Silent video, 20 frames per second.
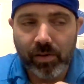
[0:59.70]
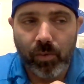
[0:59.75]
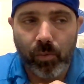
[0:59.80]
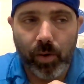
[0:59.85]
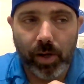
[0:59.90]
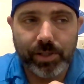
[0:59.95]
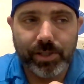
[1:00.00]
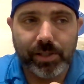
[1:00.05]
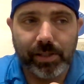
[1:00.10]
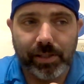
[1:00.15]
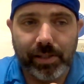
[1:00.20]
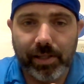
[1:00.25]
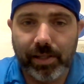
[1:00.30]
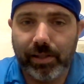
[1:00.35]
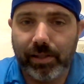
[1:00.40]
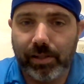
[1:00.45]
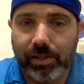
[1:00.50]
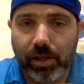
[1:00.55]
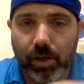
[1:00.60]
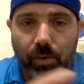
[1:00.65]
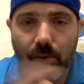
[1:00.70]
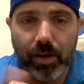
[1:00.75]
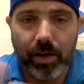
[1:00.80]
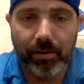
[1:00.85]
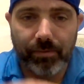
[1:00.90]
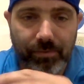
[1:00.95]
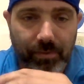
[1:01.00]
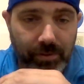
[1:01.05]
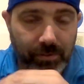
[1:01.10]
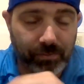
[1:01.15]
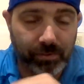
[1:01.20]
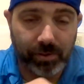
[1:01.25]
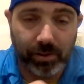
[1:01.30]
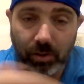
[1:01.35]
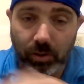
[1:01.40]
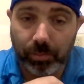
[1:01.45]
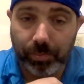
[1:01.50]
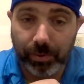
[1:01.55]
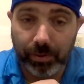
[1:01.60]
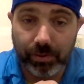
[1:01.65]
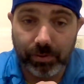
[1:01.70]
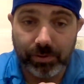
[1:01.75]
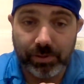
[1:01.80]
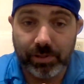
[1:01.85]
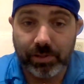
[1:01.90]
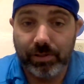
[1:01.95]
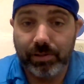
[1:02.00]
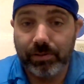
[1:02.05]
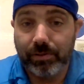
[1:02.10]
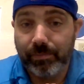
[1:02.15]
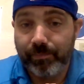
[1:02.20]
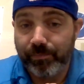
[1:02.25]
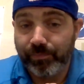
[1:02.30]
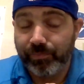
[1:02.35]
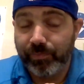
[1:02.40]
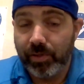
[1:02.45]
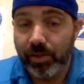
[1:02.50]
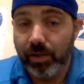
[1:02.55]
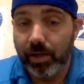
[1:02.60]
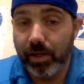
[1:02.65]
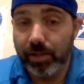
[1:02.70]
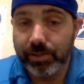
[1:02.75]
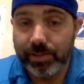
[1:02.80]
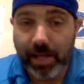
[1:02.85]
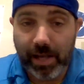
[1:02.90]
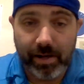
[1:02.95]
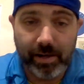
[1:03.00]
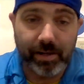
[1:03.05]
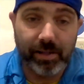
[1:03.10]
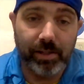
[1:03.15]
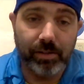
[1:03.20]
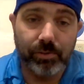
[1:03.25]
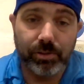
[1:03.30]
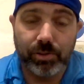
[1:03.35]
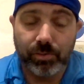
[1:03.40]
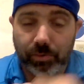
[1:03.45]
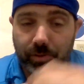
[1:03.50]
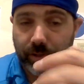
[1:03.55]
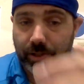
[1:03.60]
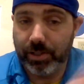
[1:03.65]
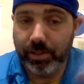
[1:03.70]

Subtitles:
Watched a kick go off of a goalpost on Saturday, which would have